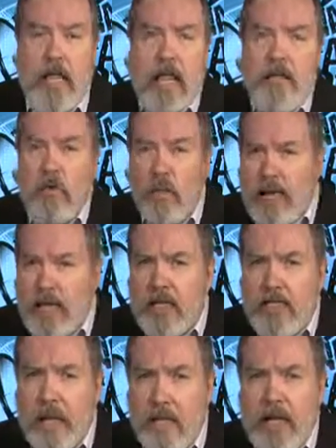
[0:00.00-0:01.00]
if you want to get
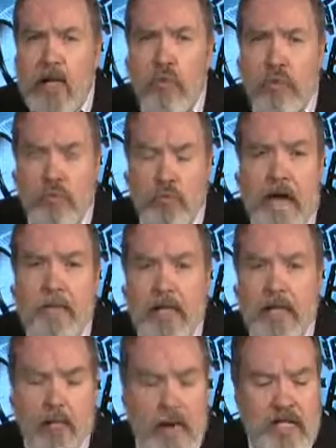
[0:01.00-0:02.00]
somebody who is
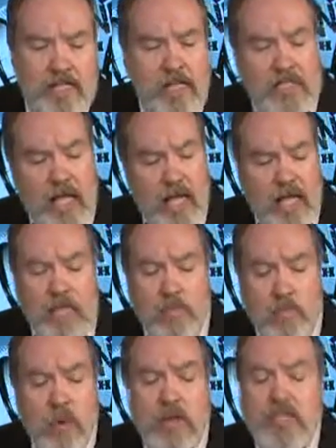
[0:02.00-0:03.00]
rabidly racist, it's
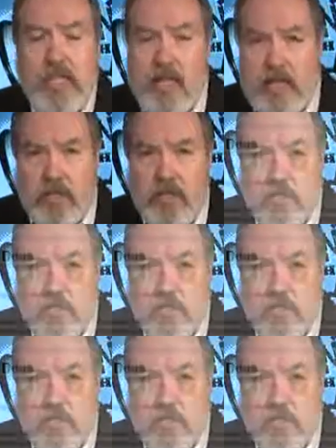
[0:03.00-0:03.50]
Morris Deese.